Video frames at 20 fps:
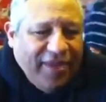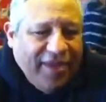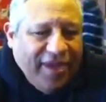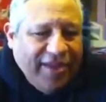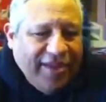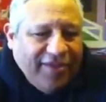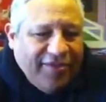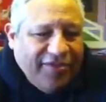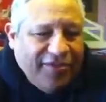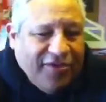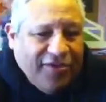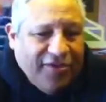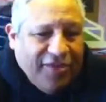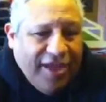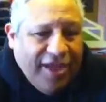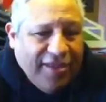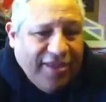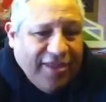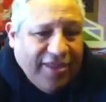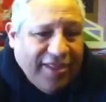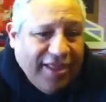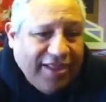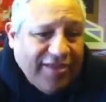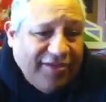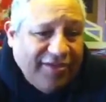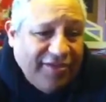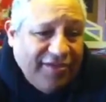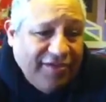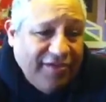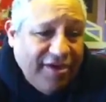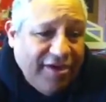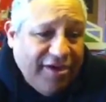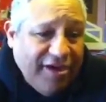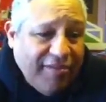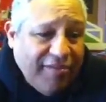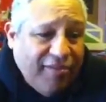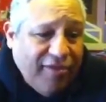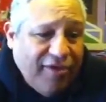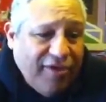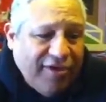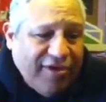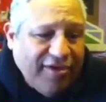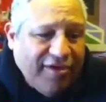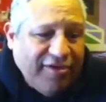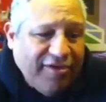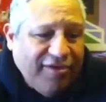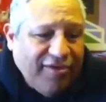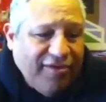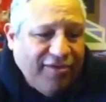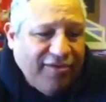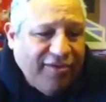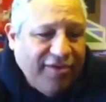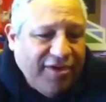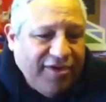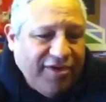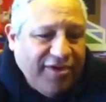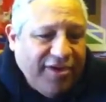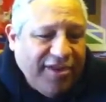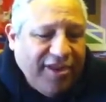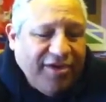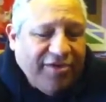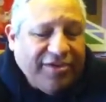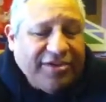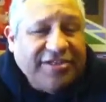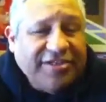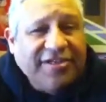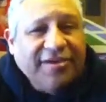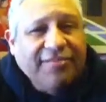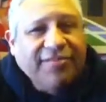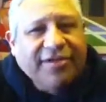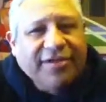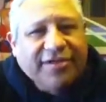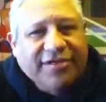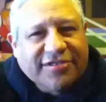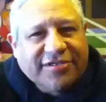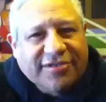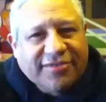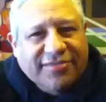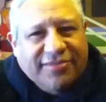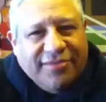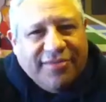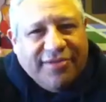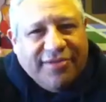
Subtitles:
And so I think that's very important when you're dealing with symbolism.